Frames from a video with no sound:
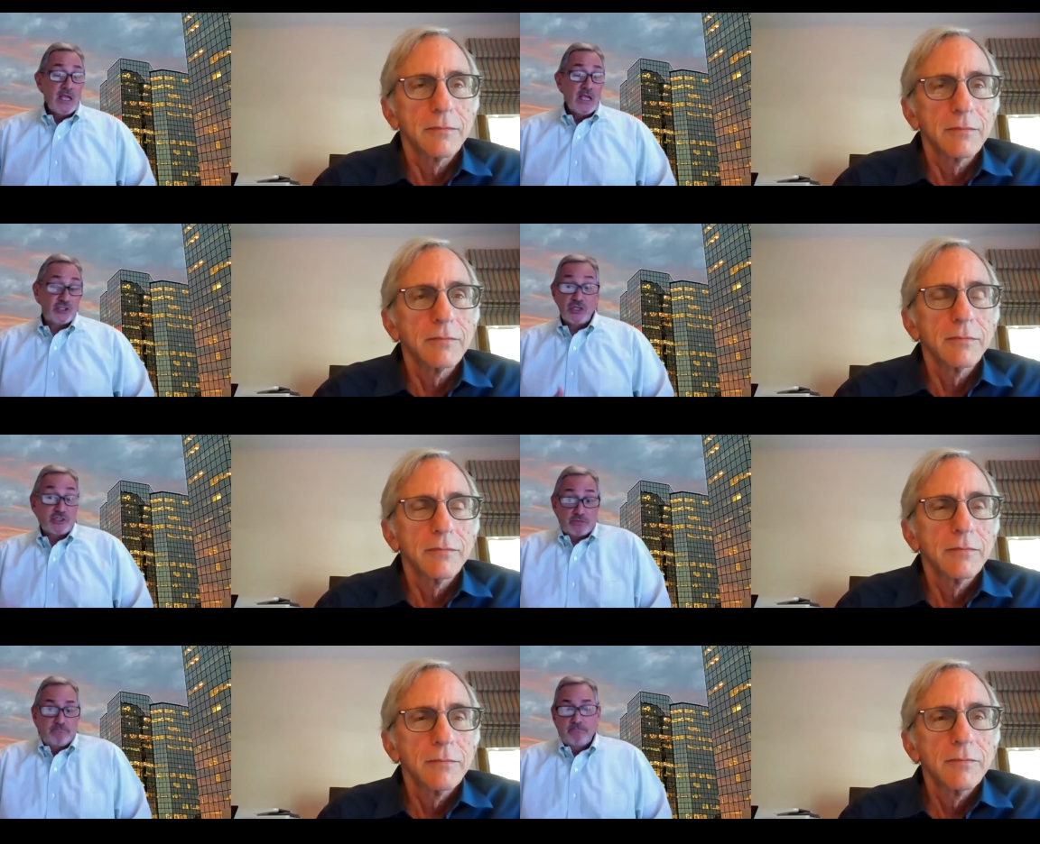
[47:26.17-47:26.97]
Speaker 1: It's
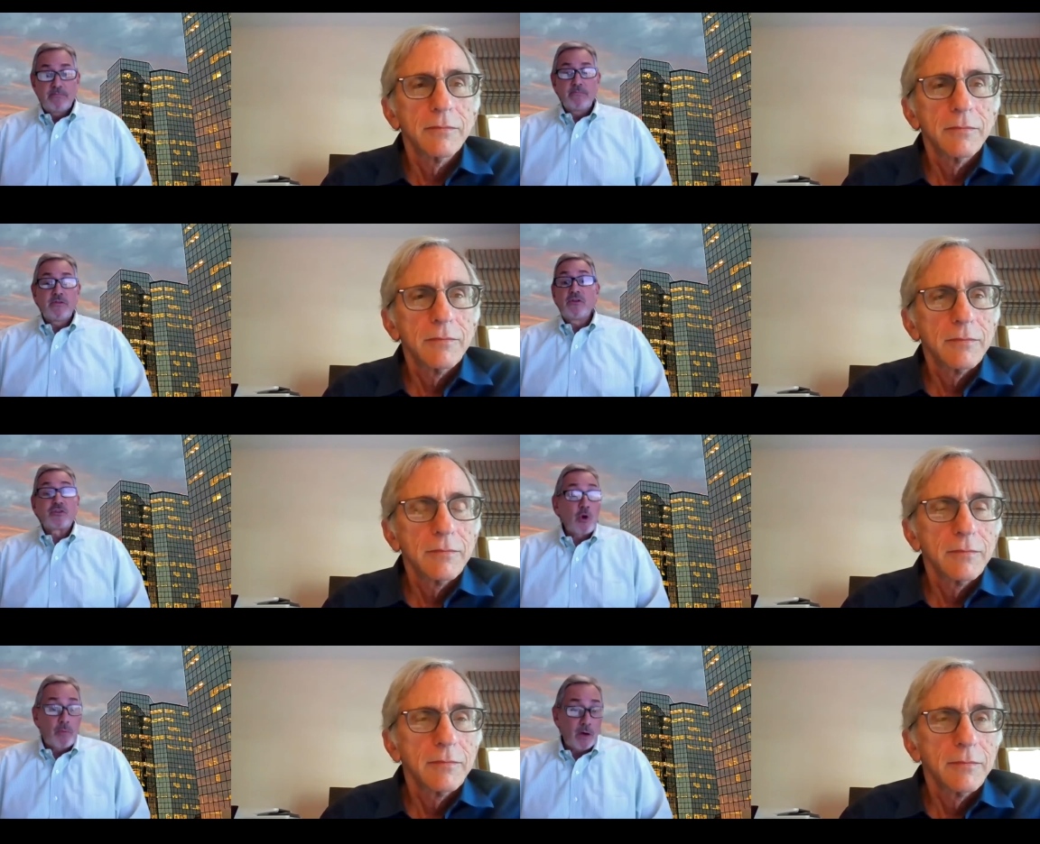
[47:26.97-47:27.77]
just
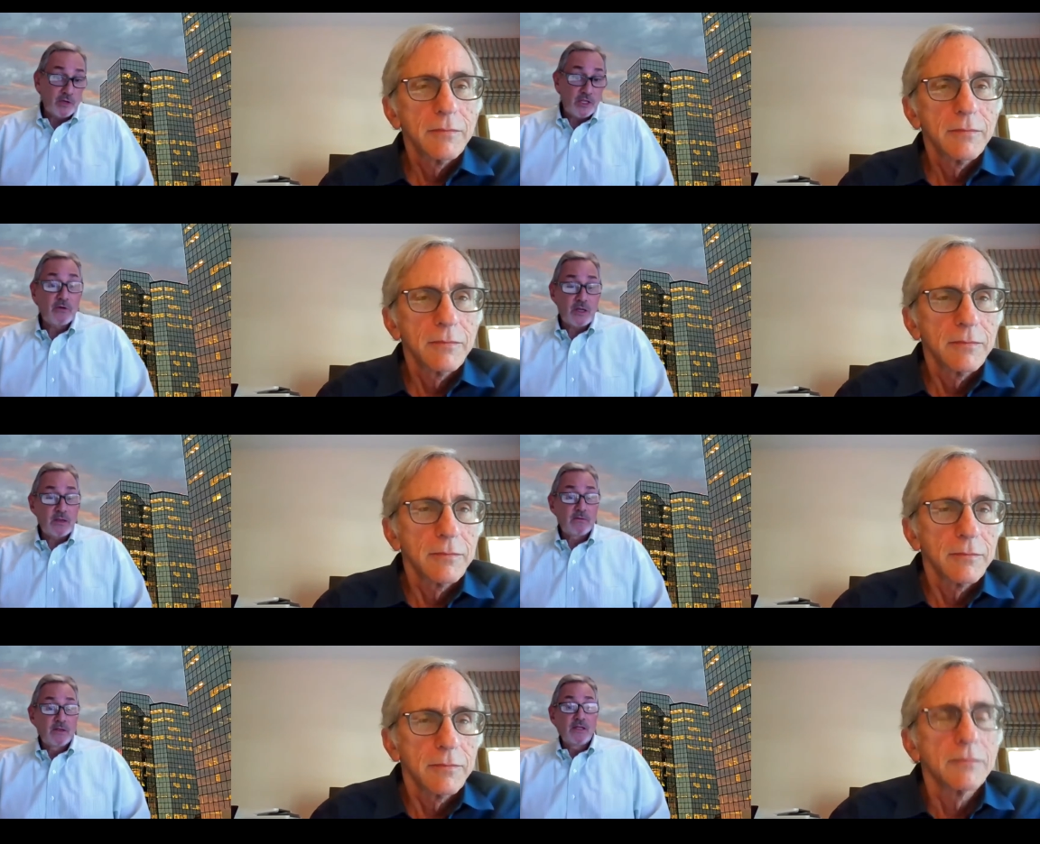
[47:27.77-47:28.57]
there's no public hearing.
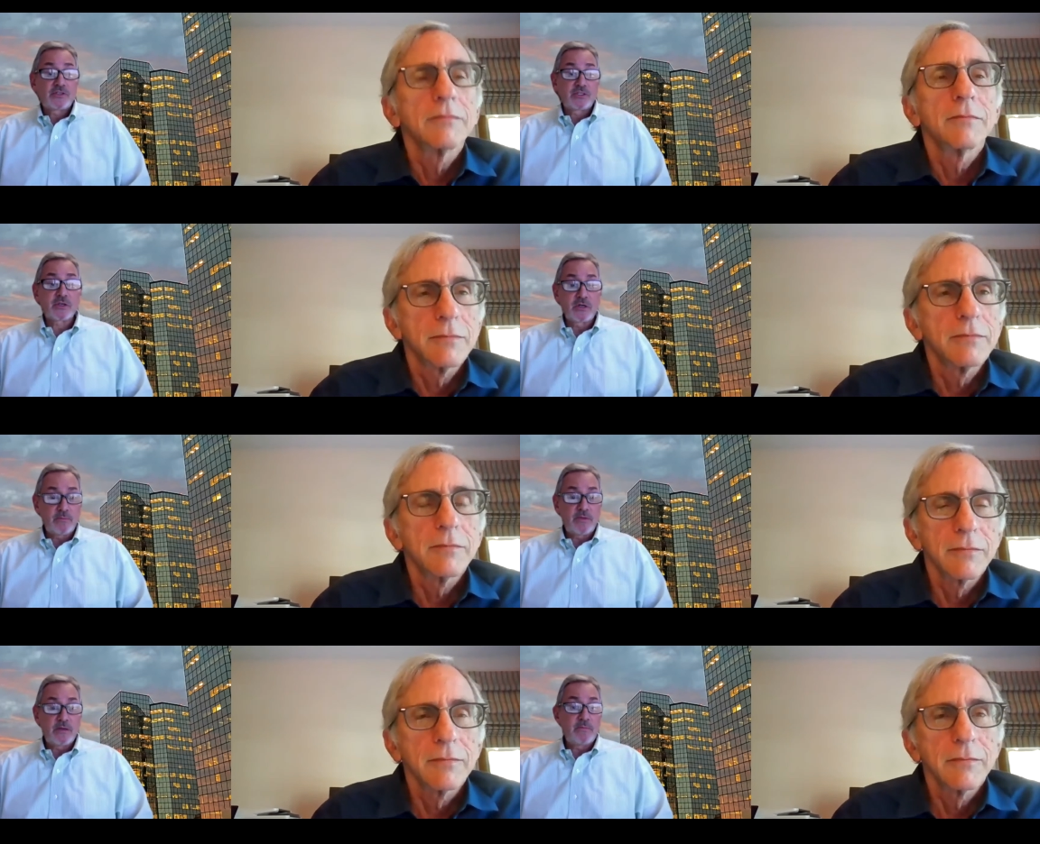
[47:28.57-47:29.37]
It's just going to
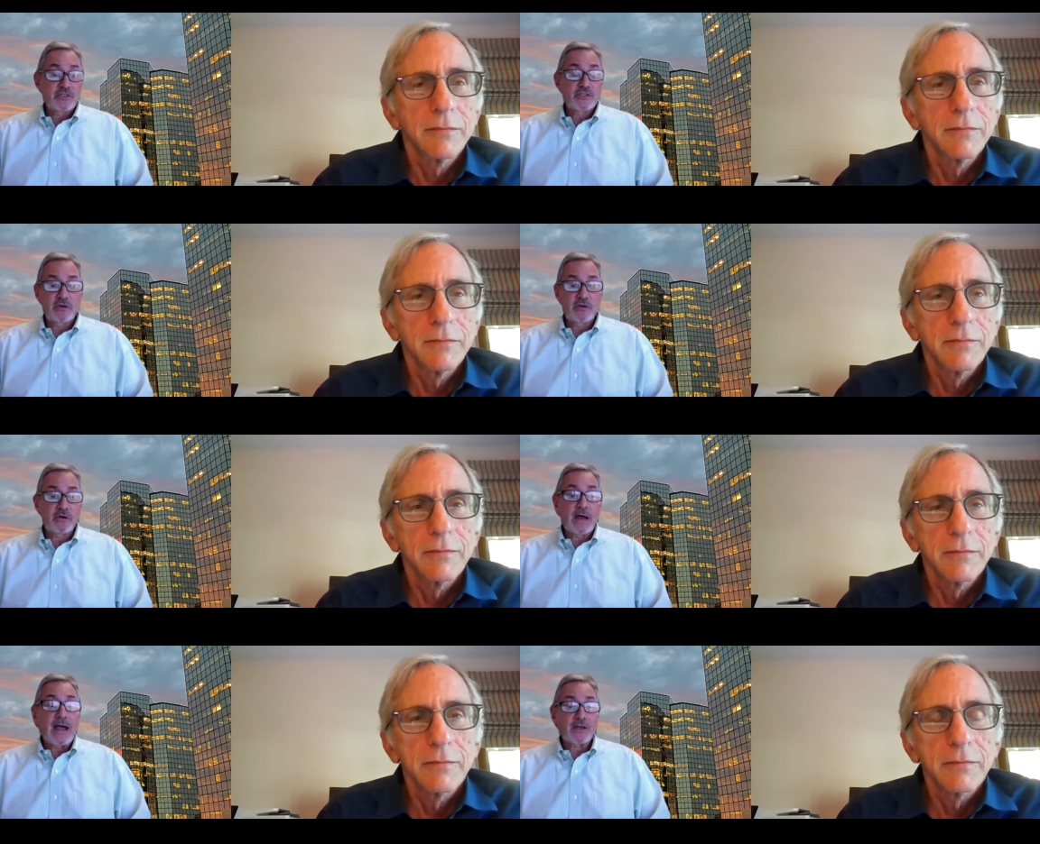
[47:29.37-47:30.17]
be a
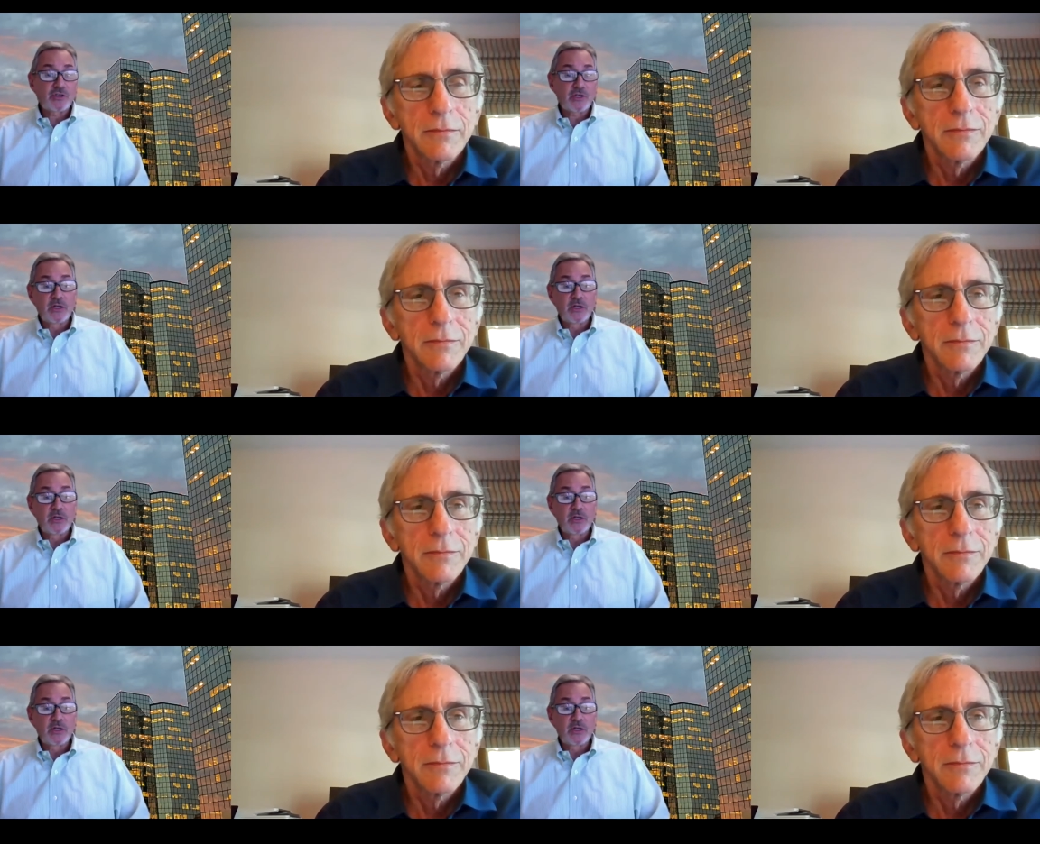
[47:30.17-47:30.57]
ministerial action